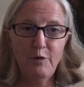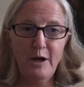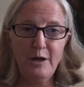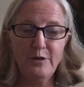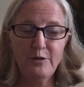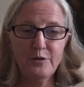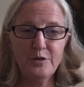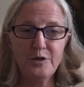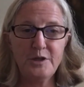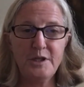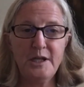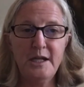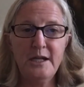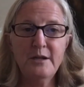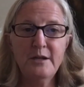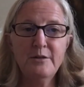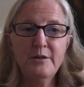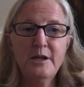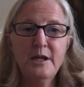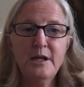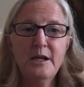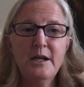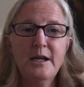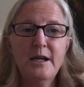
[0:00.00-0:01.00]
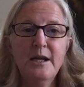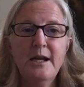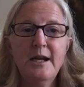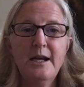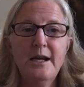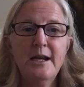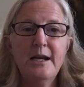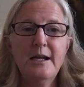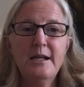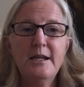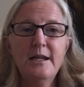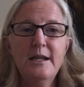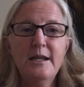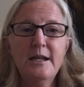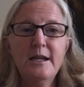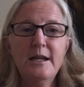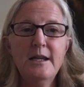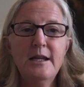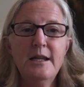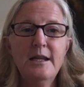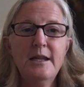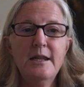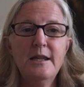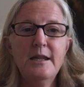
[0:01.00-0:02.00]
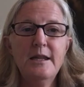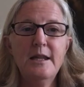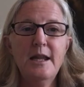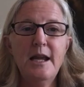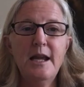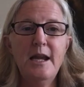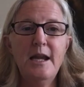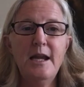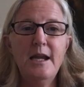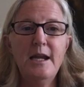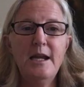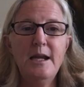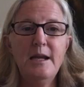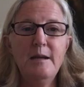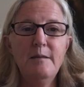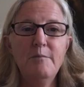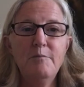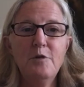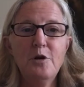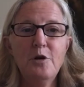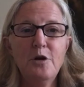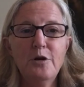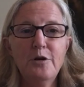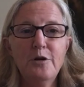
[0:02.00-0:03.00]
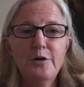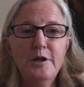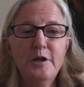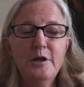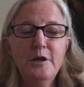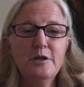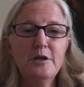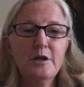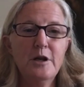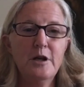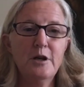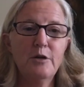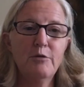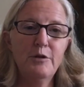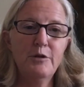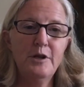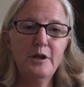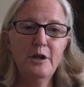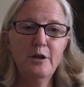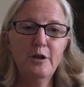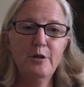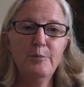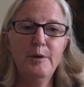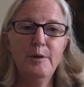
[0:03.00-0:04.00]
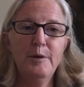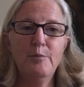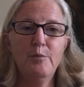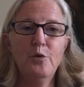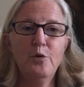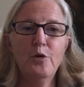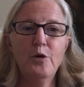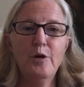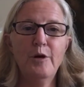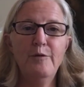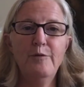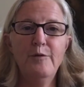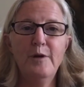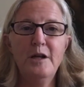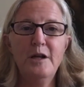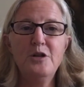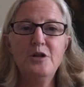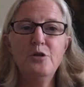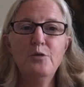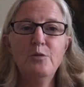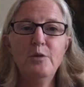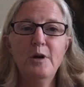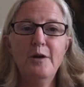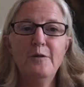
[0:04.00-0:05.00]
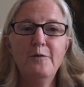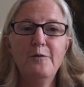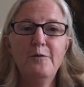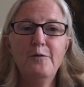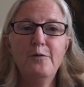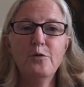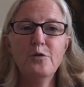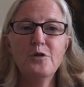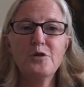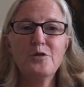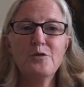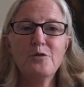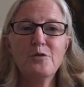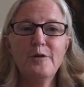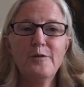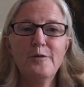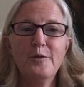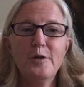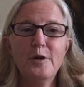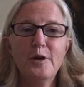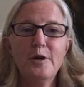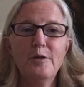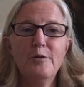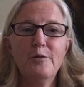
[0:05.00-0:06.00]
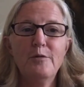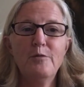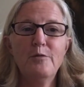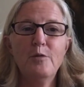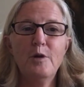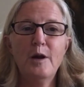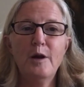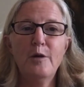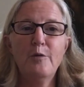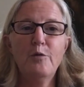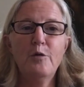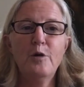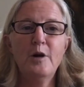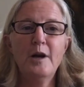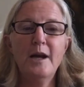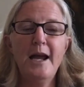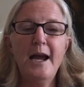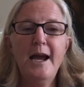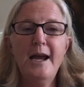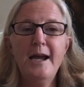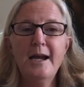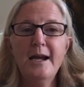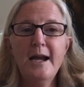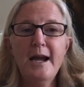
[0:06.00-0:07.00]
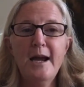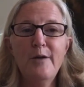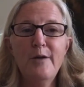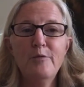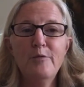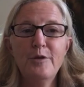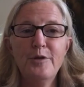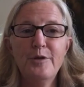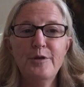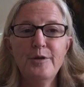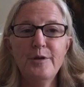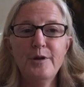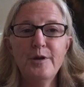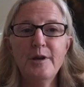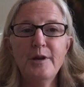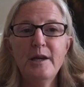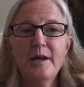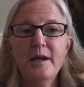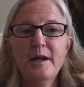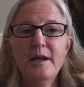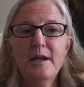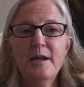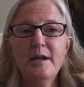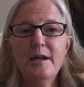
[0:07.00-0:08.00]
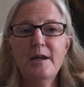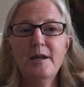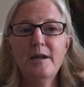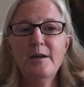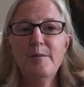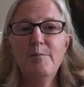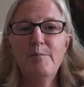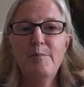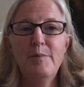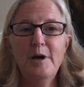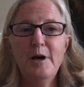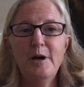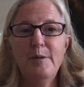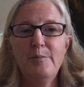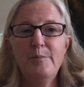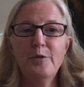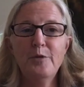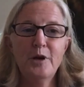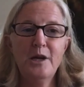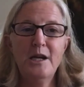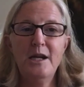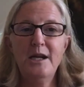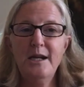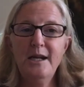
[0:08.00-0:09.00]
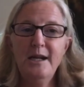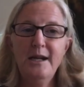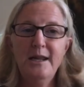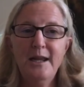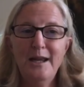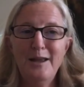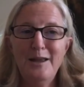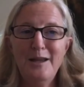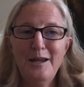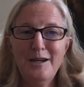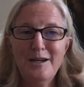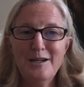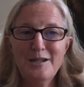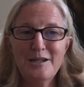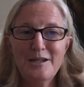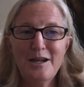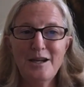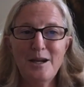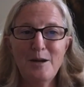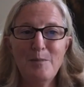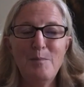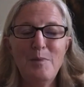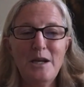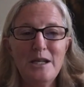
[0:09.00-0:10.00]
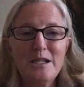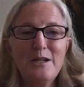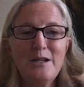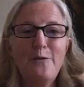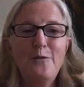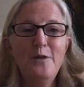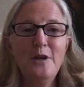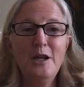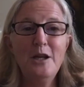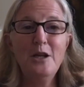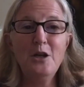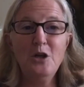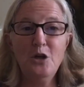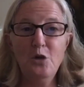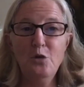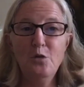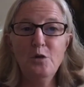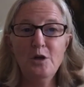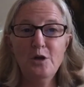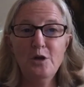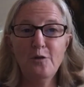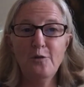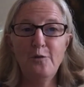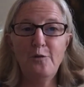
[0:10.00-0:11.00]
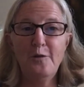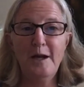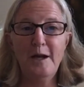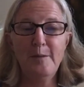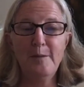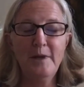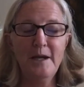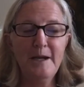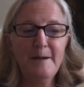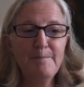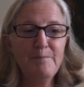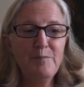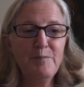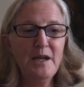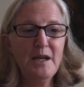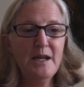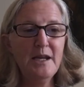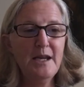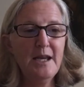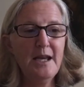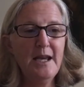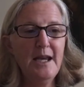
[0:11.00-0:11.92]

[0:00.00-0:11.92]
write those down, and then they call you, talk with you a little bit more, invite you in for sort of a one-on-one hangout with the pup or kitty they think is going to best fit you and your family.